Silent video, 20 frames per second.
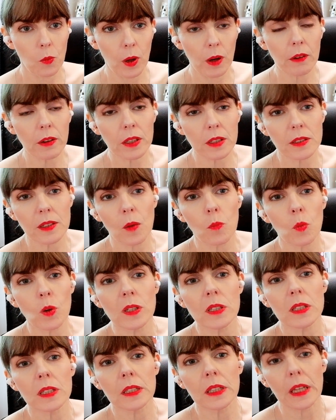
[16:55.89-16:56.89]
wearing
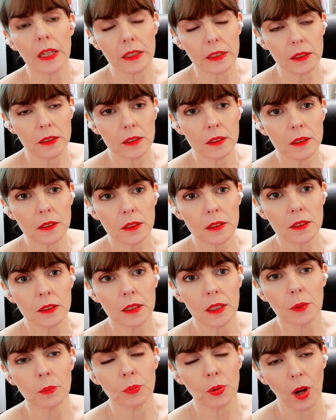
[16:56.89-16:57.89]
someone's skin
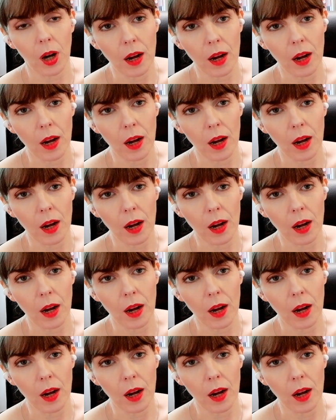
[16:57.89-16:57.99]
in